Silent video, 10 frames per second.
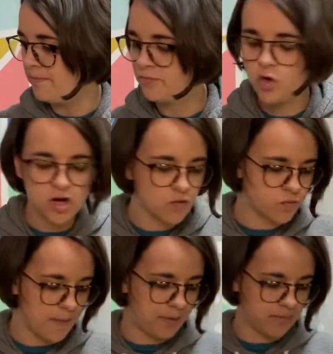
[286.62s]
You could
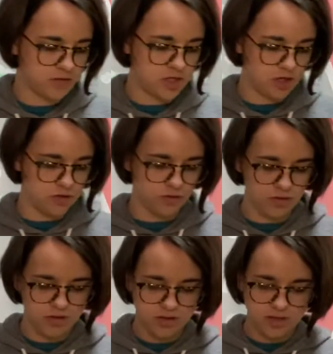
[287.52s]
rip them
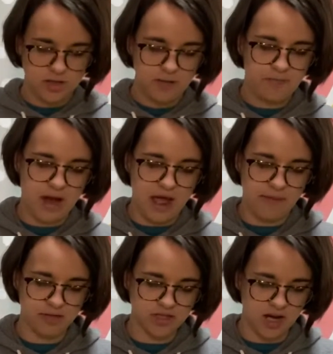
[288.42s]
too, but I'm
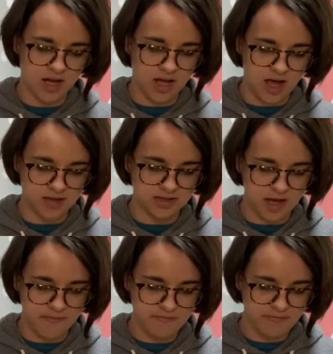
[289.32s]
just going to cut
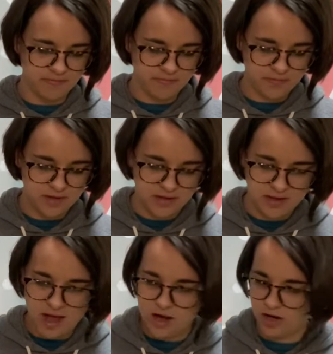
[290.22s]
some.
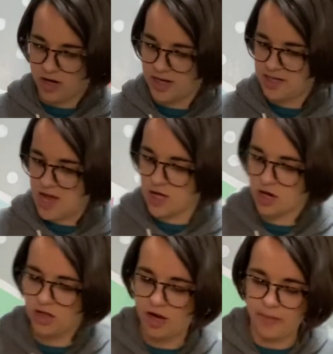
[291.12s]
And you're going to take
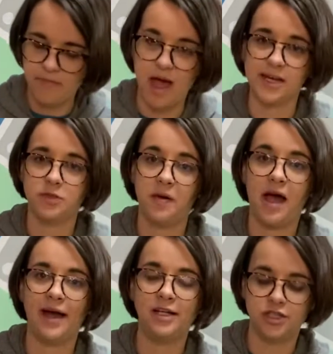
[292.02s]
your little Mod
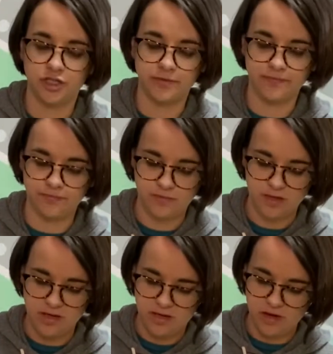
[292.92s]
Podge.
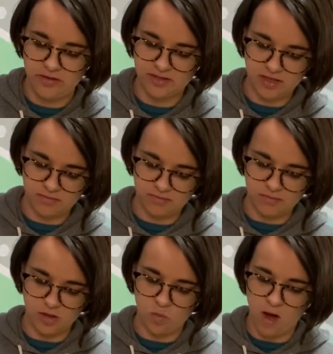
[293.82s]
Now this can,
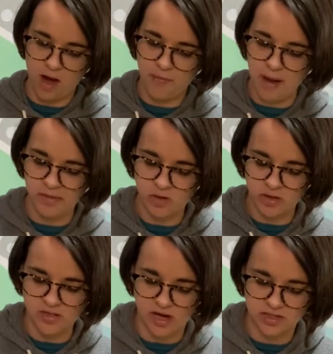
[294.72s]
you want to probably do
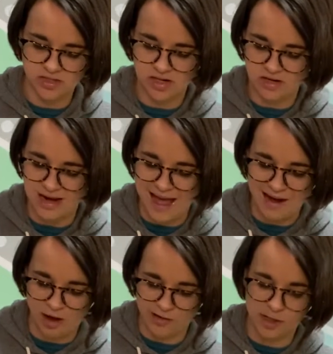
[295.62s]
this on not
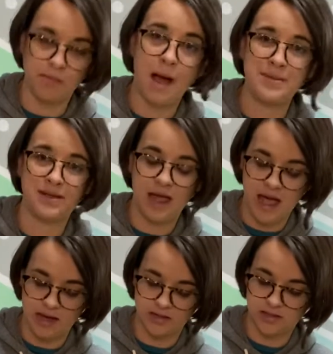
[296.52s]
on your mom and
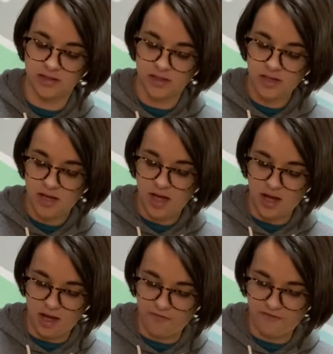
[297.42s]
dad's
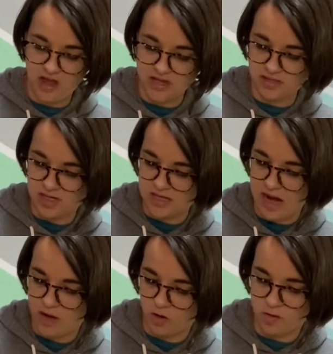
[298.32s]
a fancy
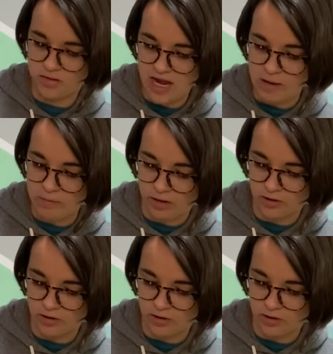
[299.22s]
dining room table.